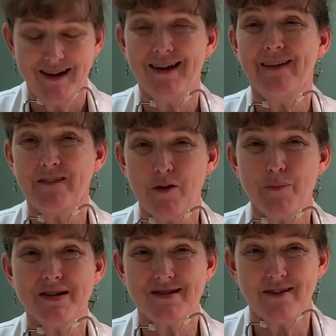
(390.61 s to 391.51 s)
I've got my
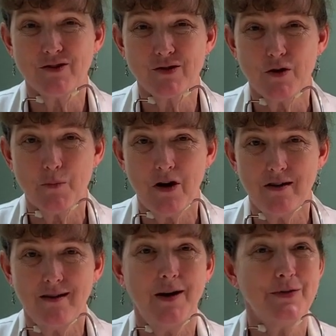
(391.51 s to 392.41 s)
stethoscope
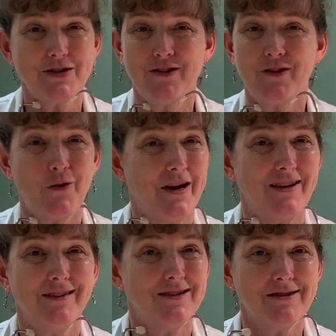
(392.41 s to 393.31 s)
on. I'm just going to go ahead
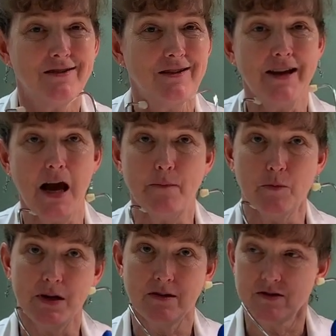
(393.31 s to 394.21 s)
and listen to the abdomen